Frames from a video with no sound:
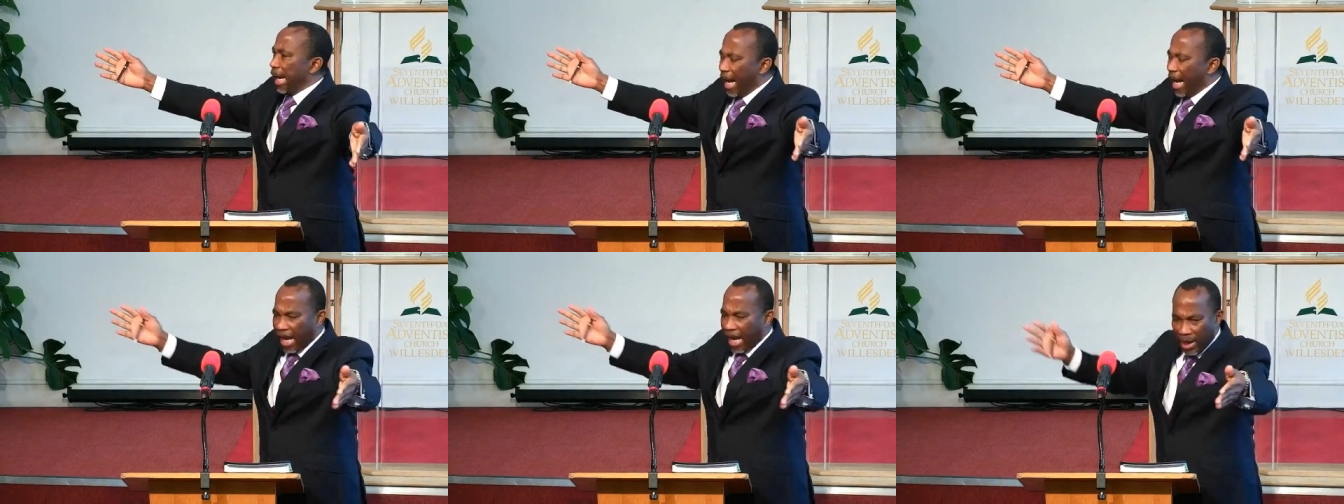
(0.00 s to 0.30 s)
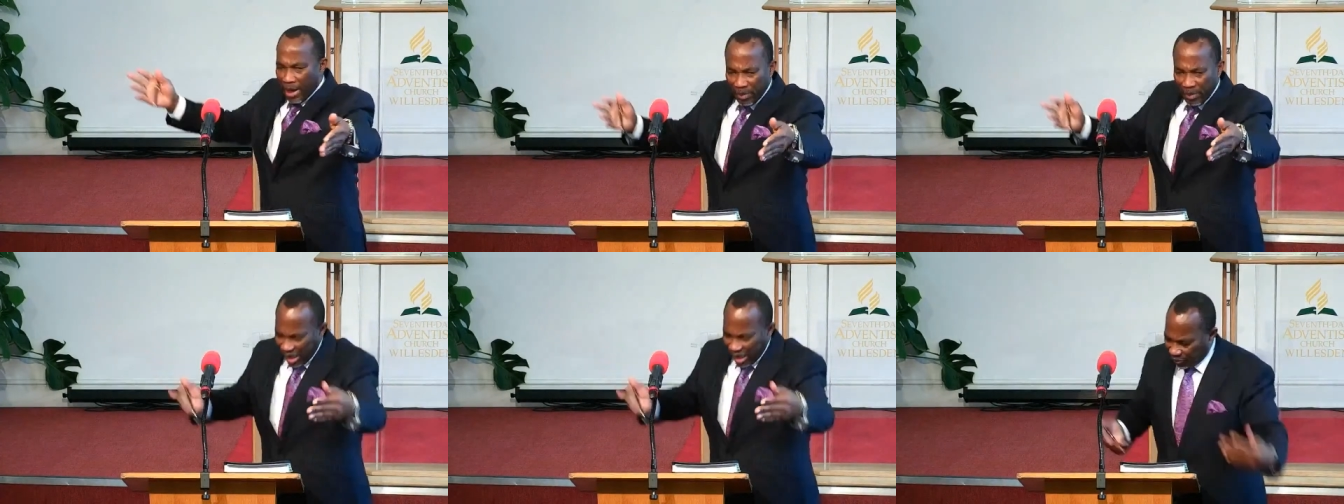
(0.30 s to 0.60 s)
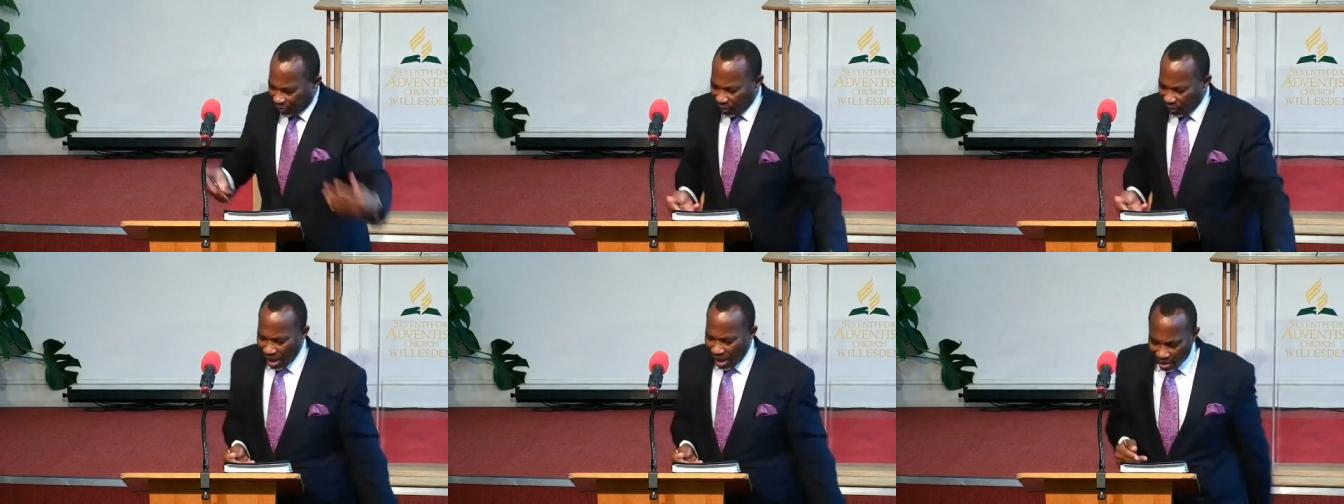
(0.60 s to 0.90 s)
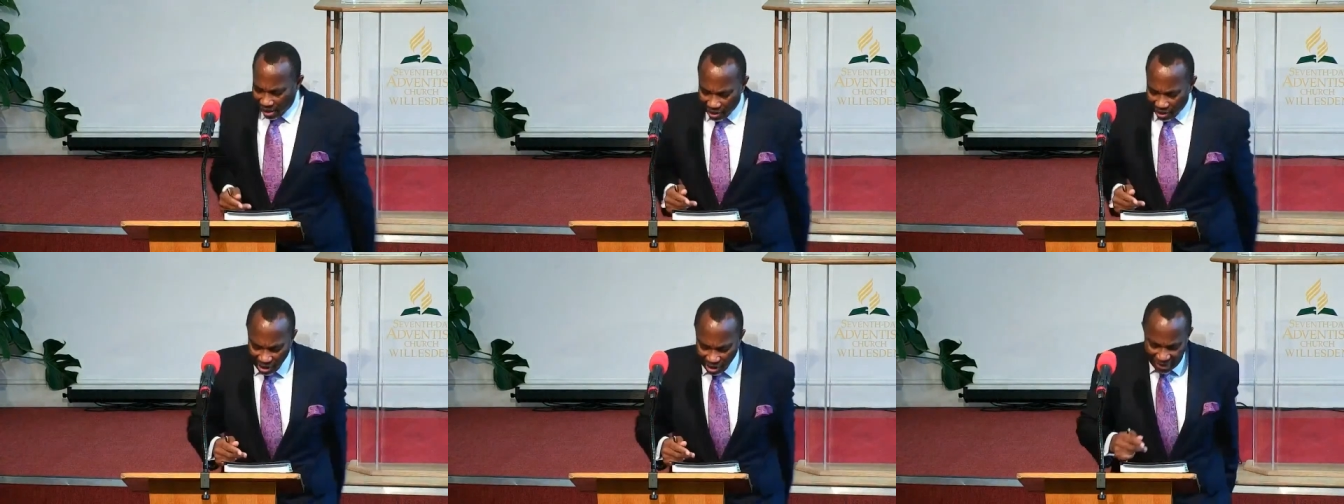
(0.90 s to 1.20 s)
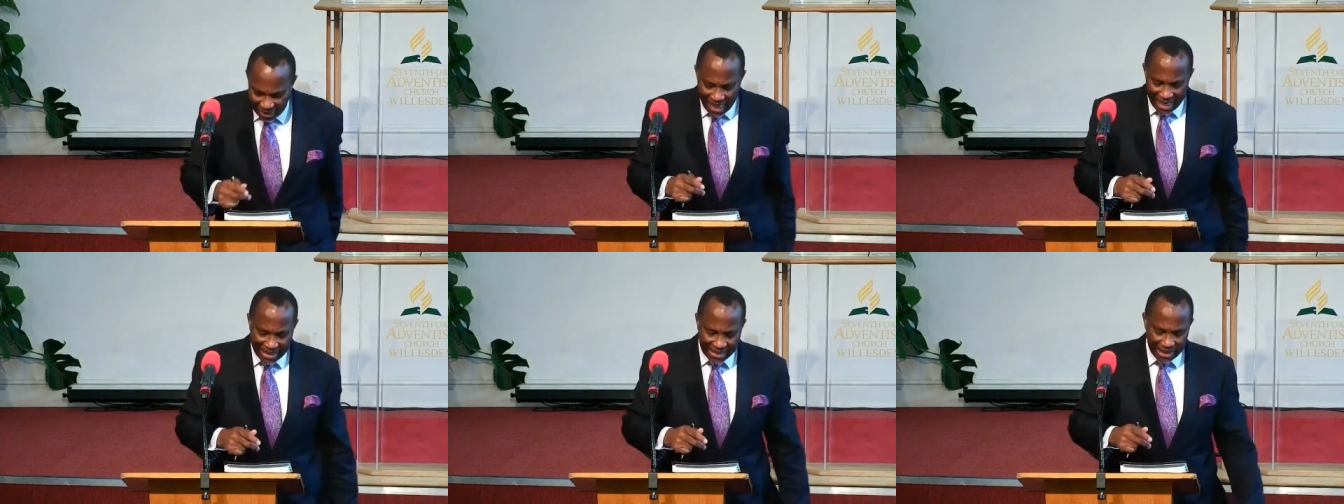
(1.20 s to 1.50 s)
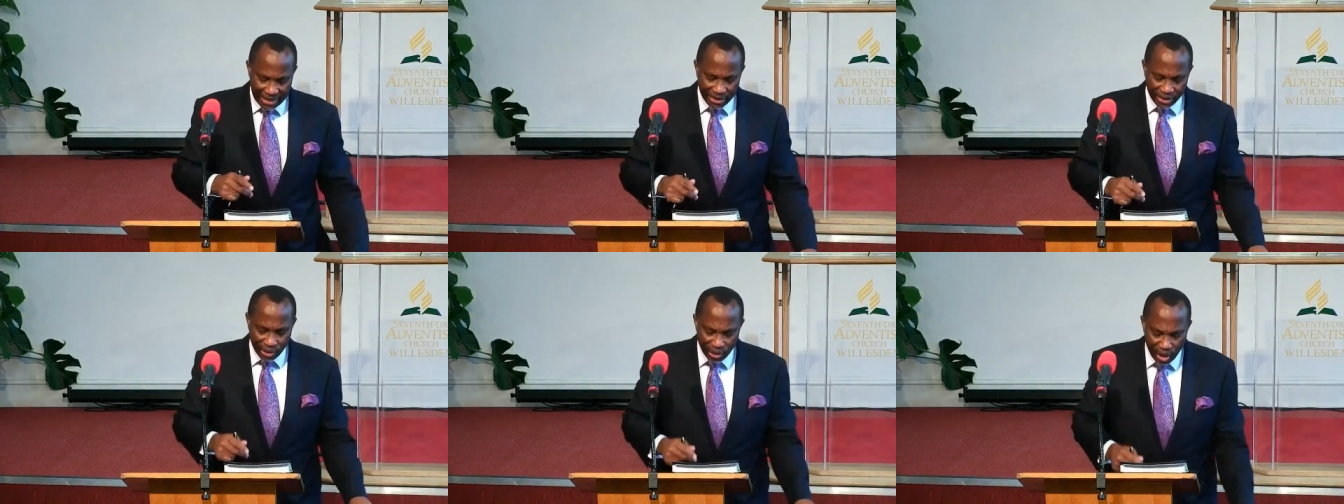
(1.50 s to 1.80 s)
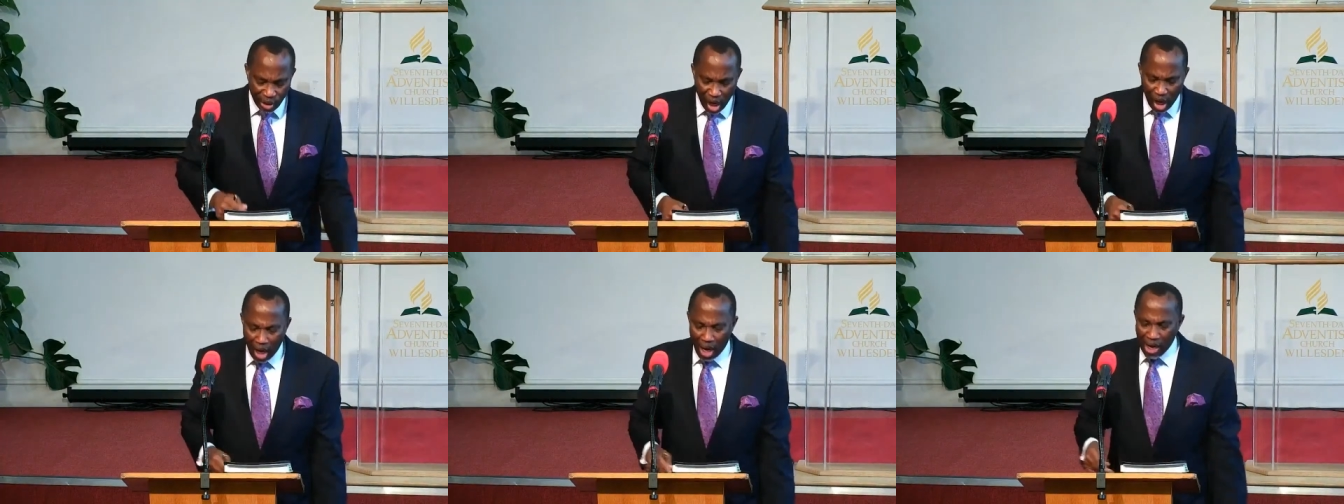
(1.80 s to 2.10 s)
If we are connected to
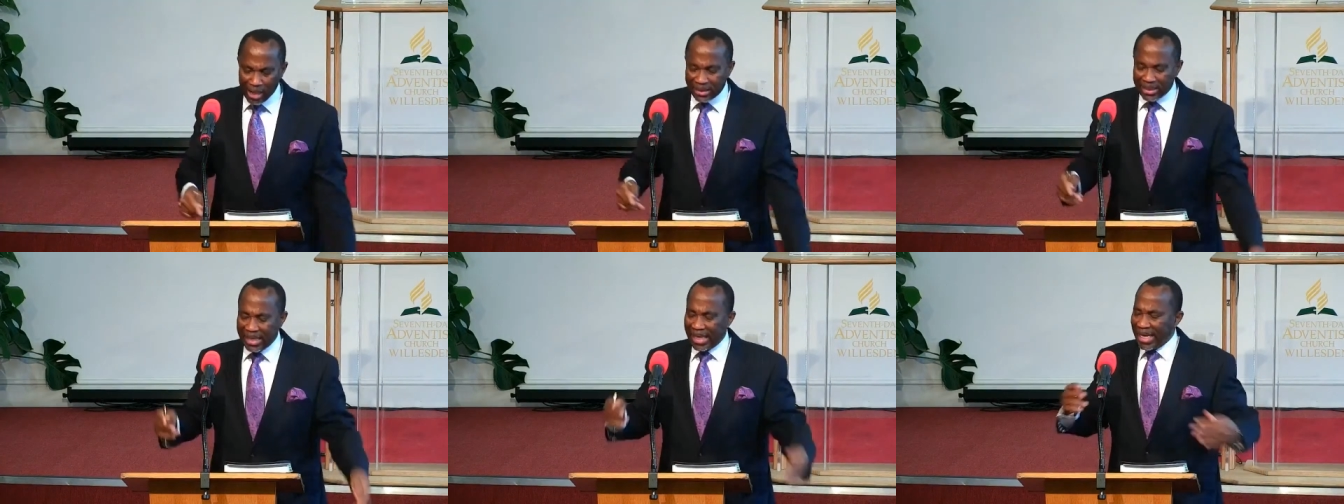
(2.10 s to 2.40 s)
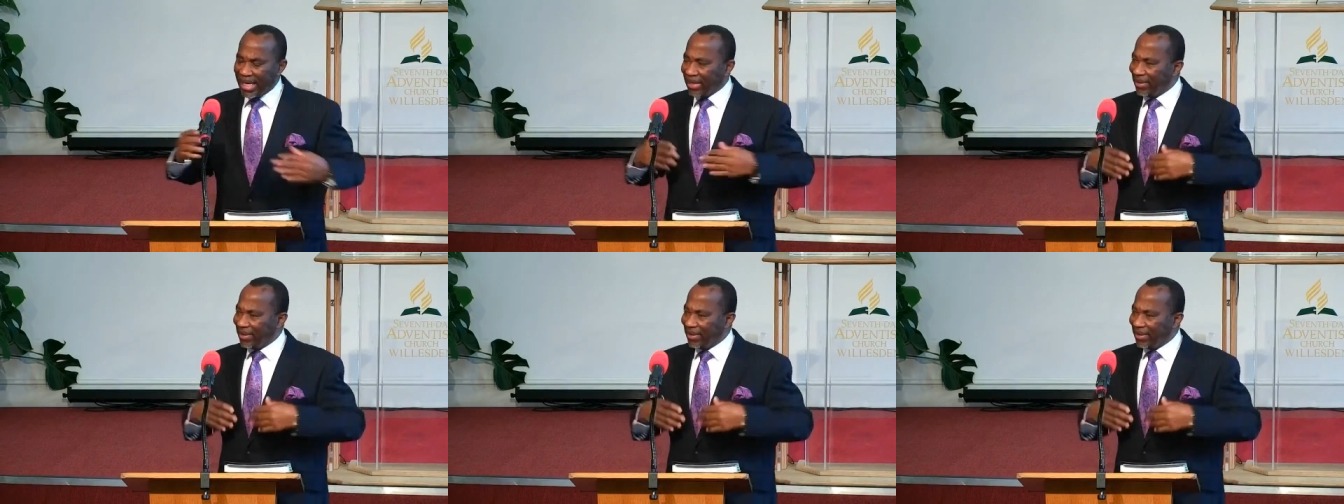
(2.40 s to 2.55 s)
God,